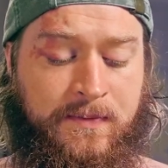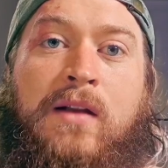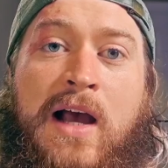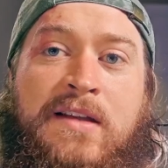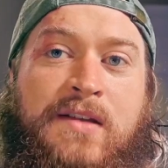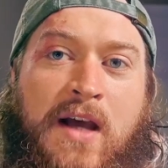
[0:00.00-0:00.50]

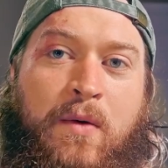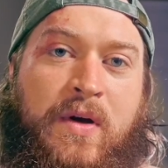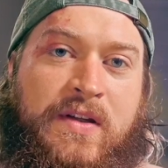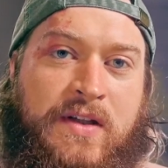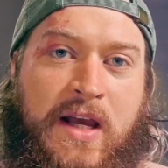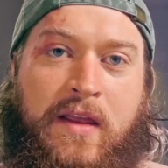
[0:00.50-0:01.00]
Lastly, I want
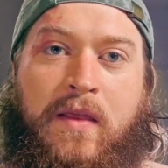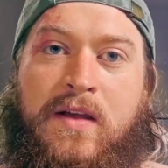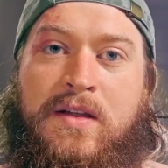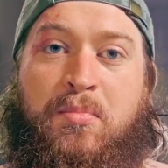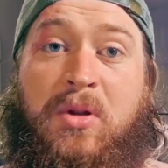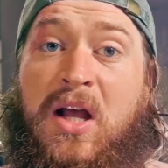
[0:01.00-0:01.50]
to say that
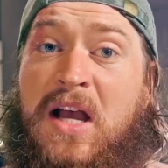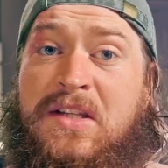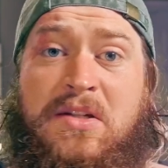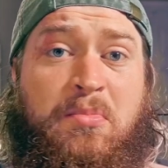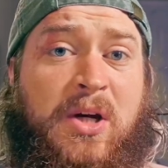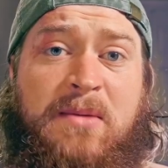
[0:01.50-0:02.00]
this applies
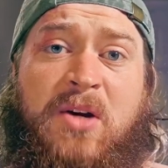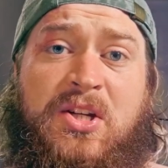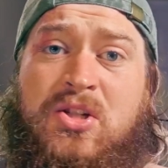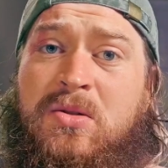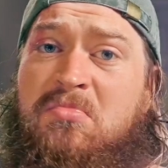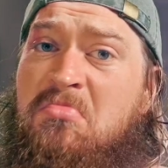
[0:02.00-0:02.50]
to pretty
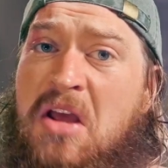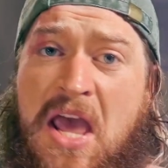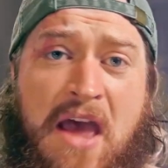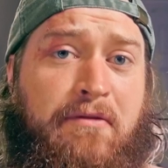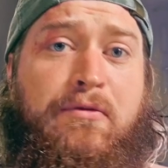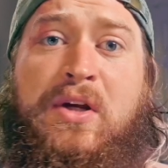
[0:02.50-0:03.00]
much
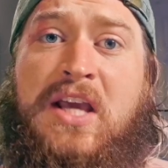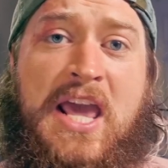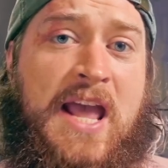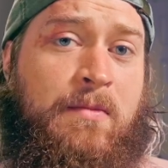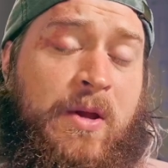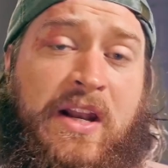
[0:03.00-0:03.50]
every
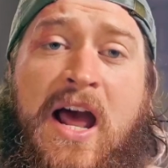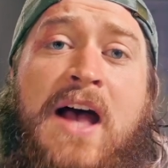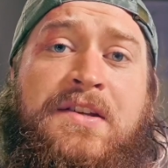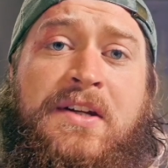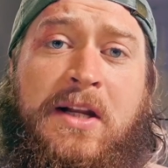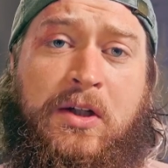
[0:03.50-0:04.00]
camera that
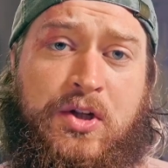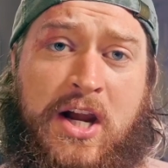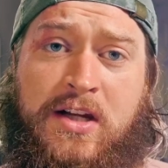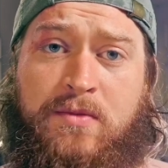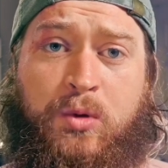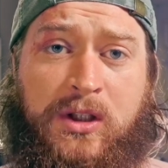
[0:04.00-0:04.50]
has an
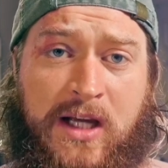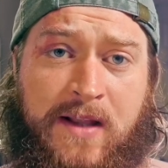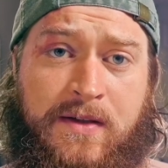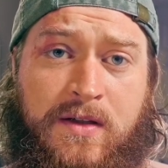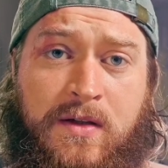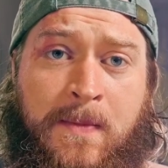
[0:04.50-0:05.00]
interchangeable
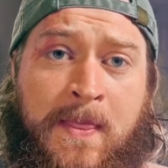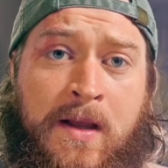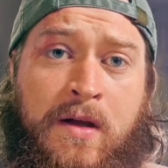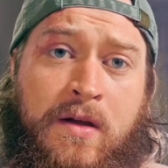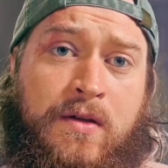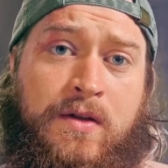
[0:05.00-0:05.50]
lens.
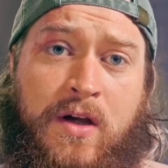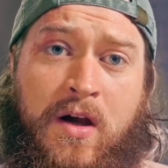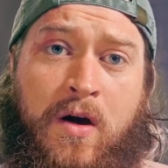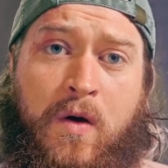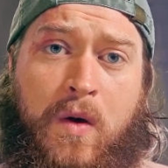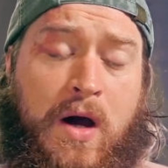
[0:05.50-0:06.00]

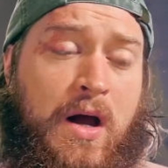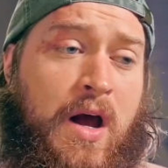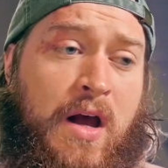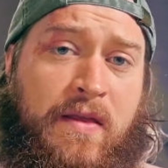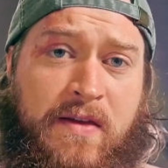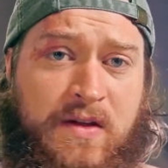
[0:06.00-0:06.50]
So
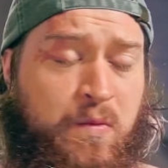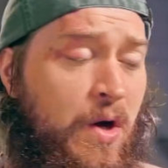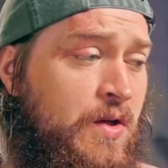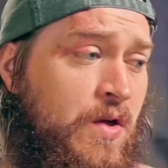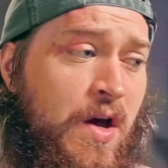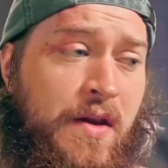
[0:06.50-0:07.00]
this
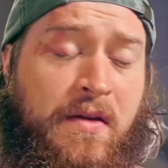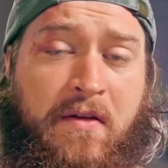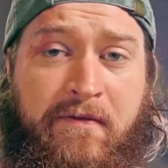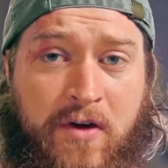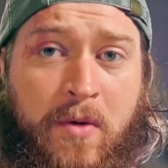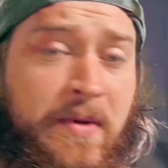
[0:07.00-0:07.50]
works on the
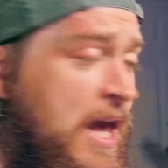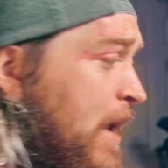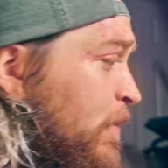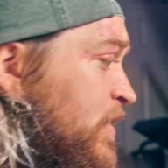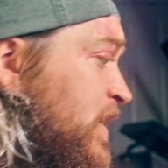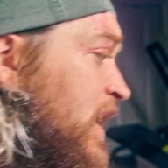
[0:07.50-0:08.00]
film
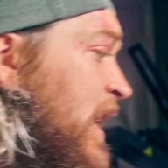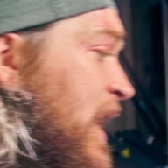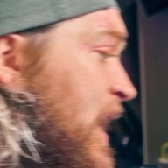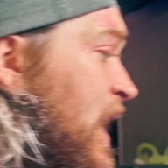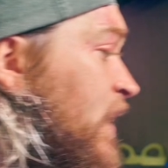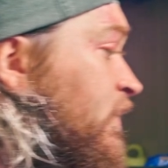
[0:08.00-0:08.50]
cameras that I
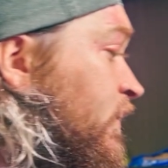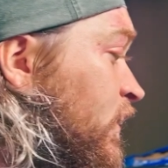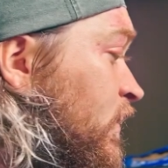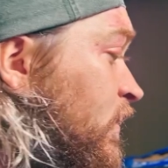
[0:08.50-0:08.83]
have.